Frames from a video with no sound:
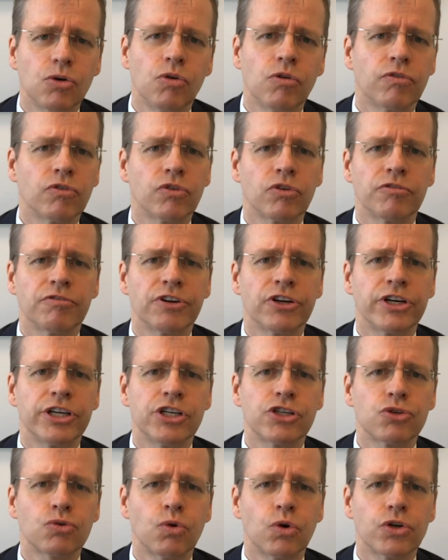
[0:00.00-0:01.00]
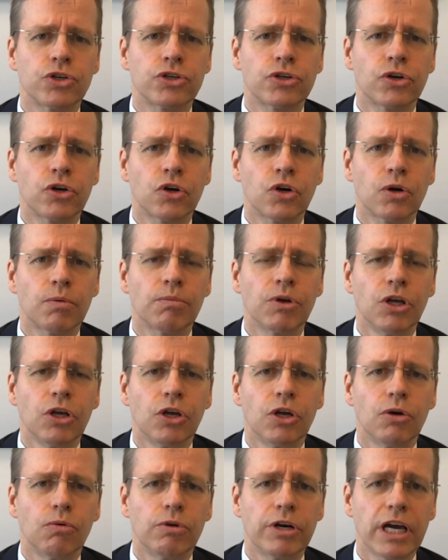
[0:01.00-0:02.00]
over a very short term,
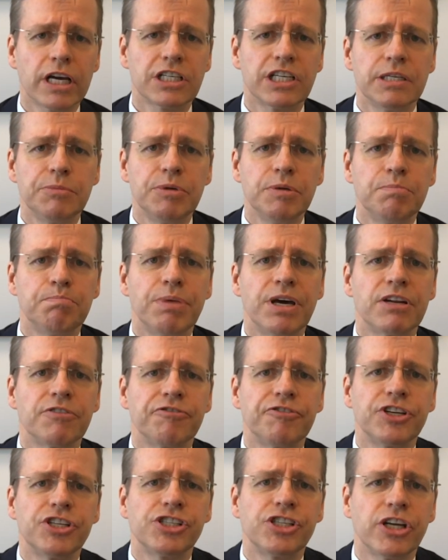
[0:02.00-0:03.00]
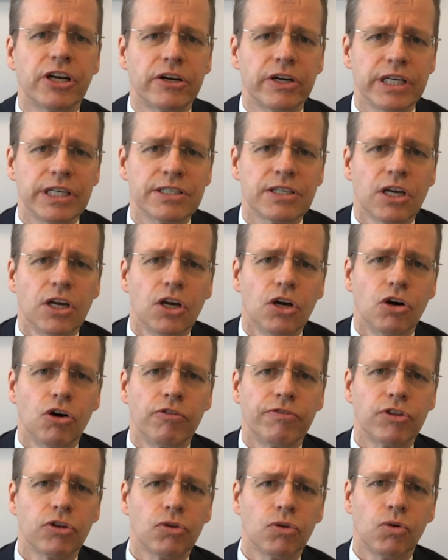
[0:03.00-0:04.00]
would actually be beneficiaries
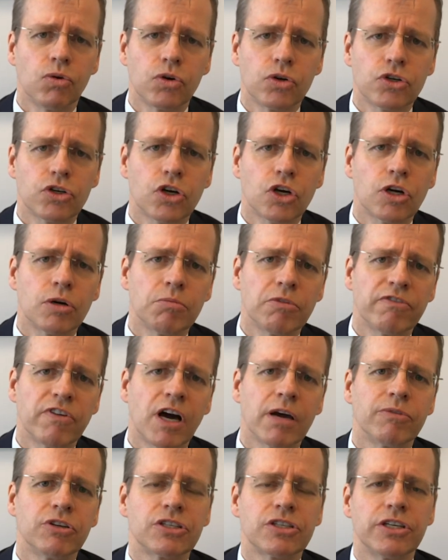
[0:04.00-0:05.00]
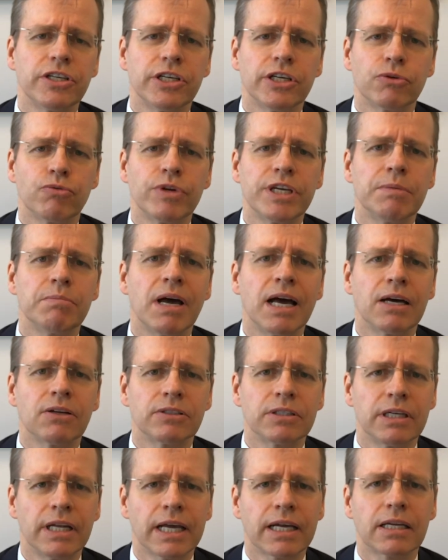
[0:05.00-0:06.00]
over the long term of obviously a
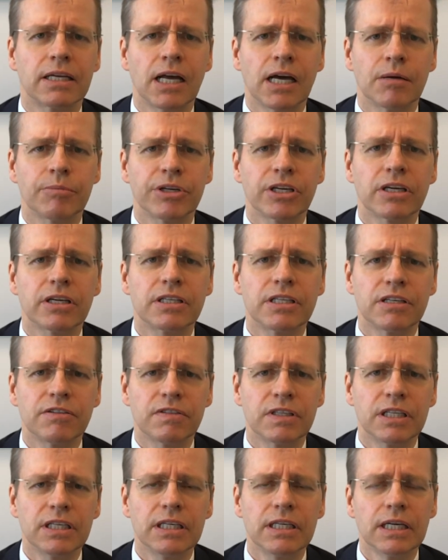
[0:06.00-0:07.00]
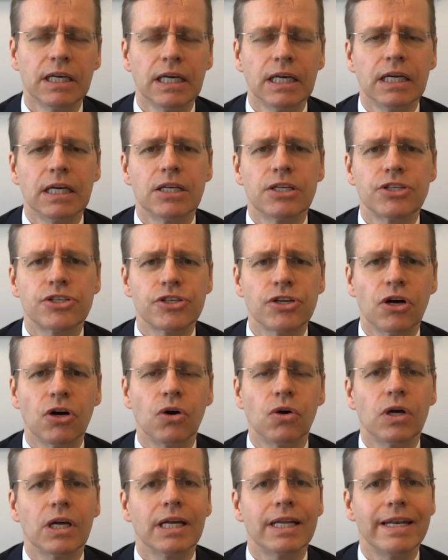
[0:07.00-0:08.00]
rebound in economic activity.
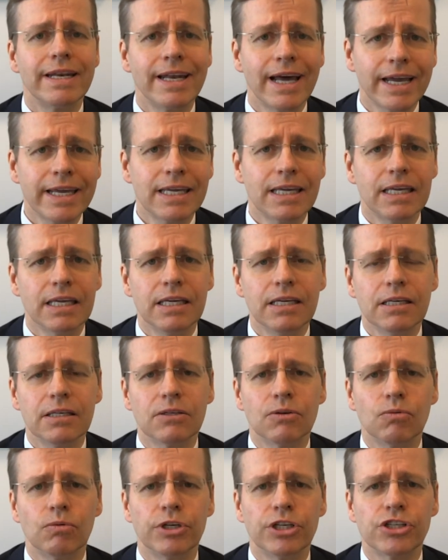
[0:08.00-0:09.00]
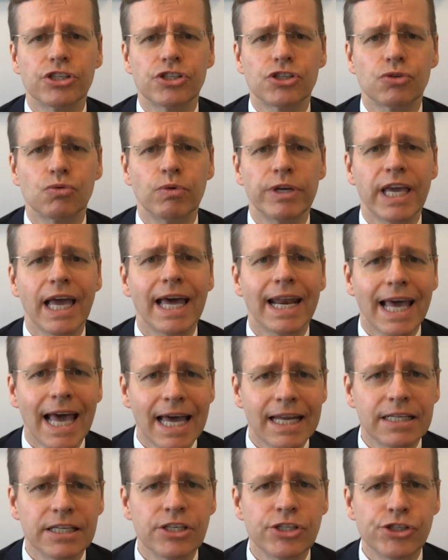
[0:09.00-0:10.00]
So Nike, which we had
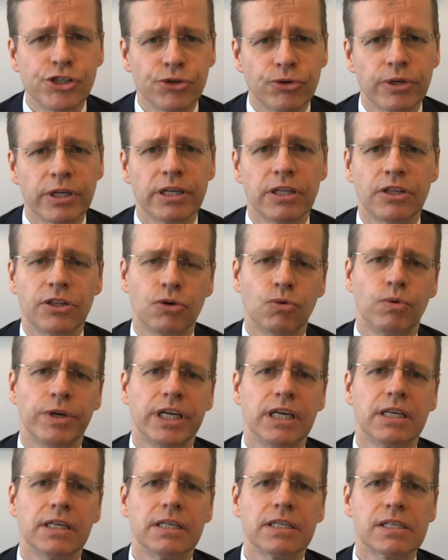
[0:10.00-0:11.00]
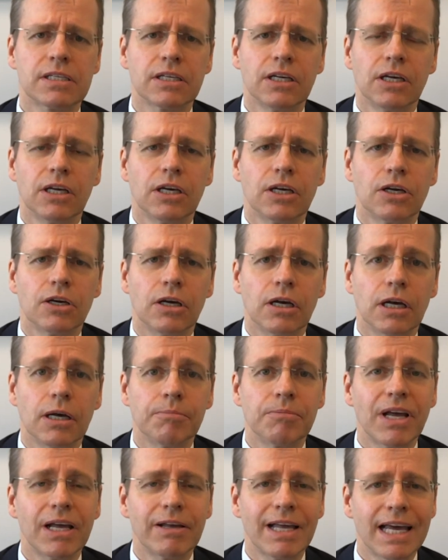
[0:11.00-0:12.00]
added during the weakness,
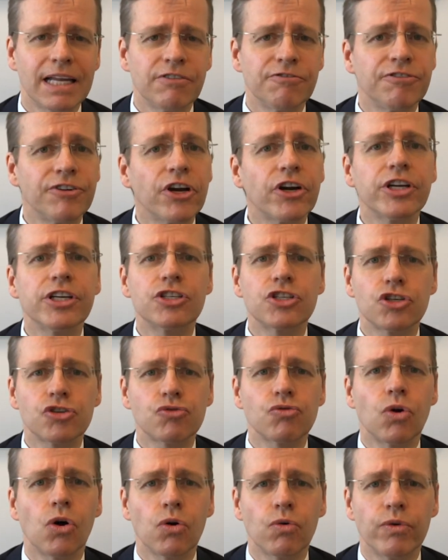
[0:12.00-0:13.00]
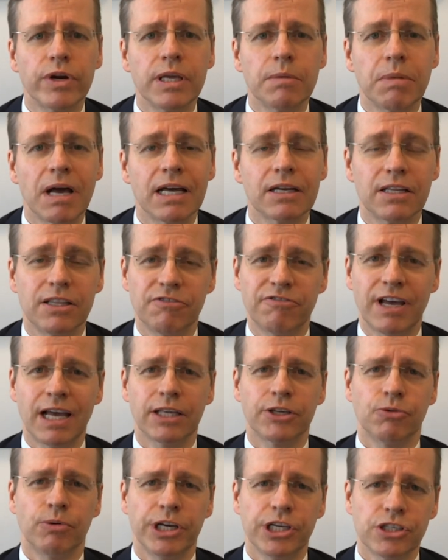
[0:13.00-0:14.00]
had a very strong rebound and the
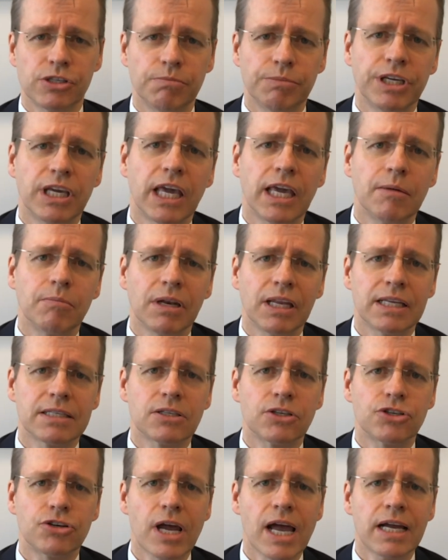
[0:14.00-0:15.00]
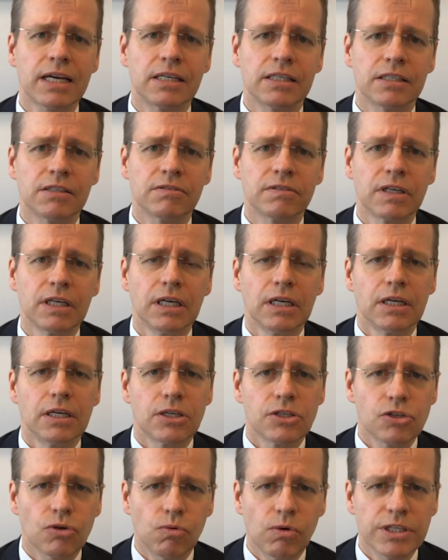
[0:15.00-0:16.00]
valuation became less attractive.
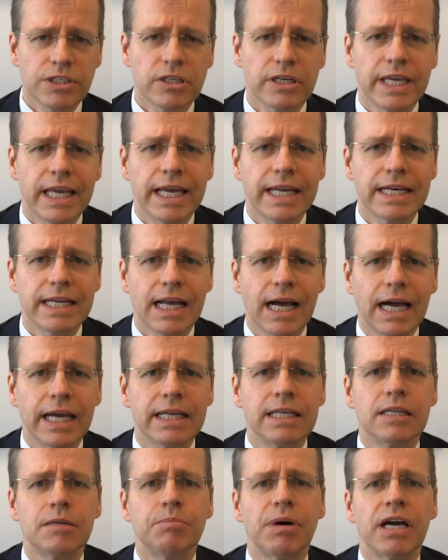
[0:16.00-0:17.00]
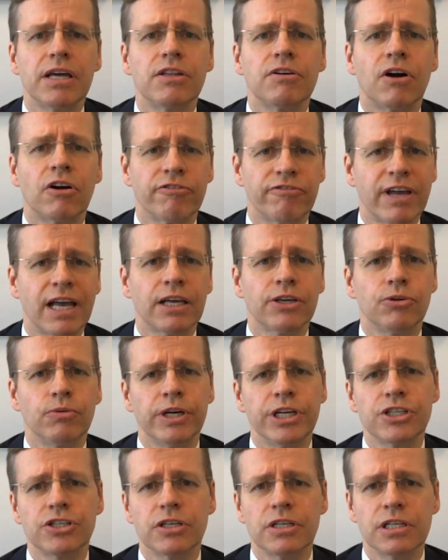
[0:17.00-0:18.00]
So once again, guided by our
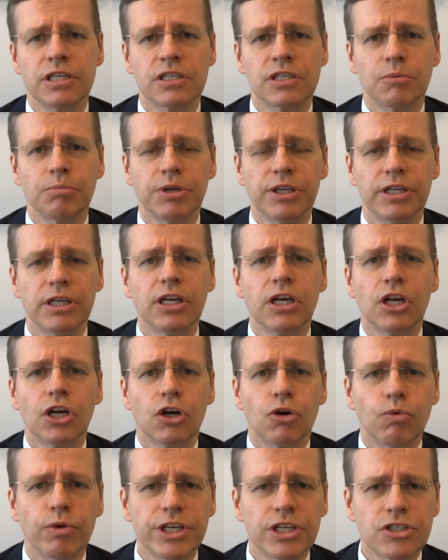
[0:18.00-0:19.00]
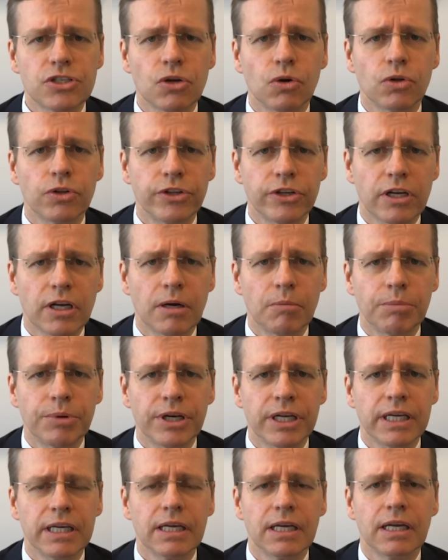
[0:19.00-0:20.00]
valuation discipline, we sold the
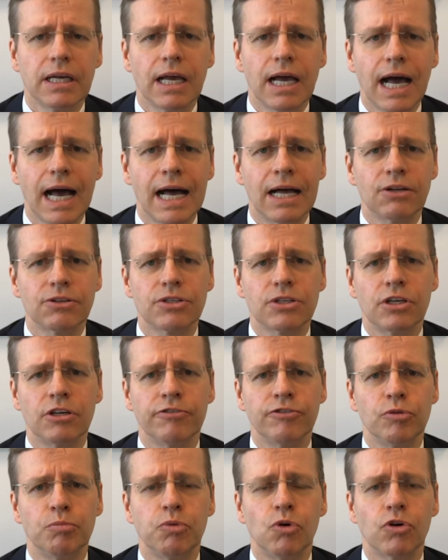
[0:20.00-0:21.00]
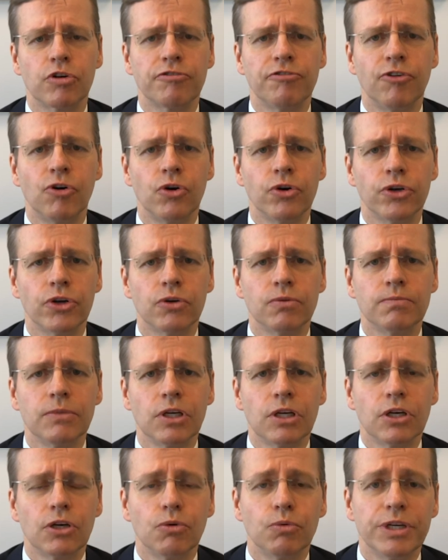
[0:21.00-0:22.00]
company out of the portfolio.
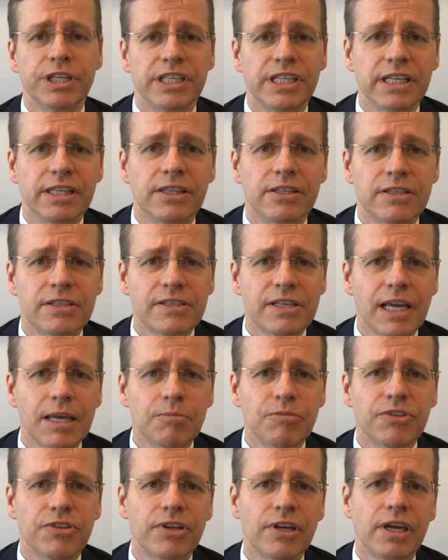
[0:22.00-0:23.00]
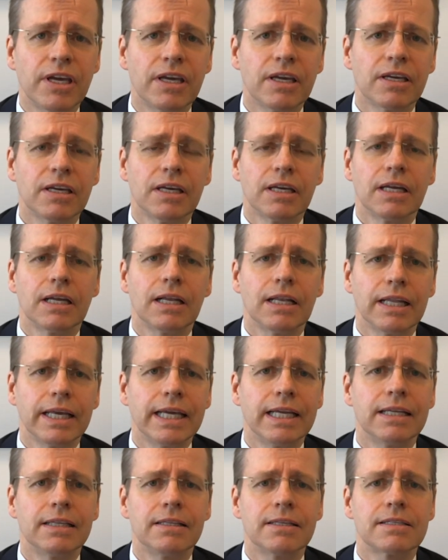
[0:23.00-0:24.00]
We did the same thing
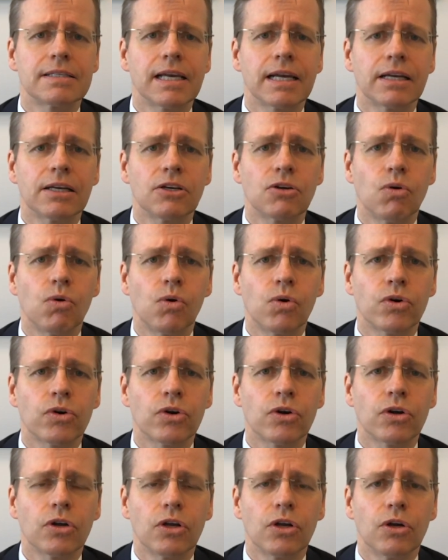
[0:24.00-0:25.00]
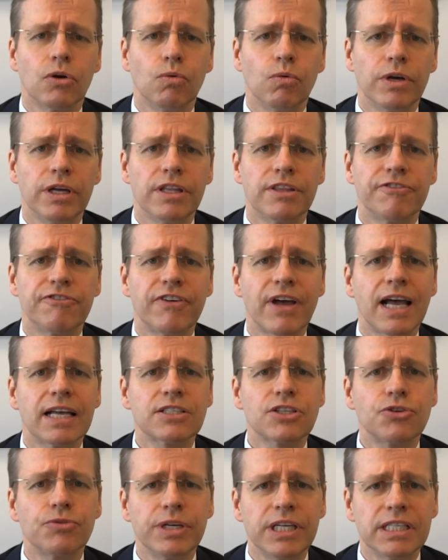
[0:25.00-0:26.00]
late in the second quarter with
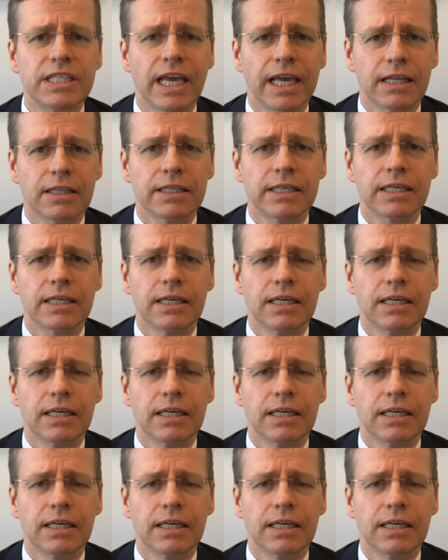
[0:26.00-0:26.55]
fast retailing.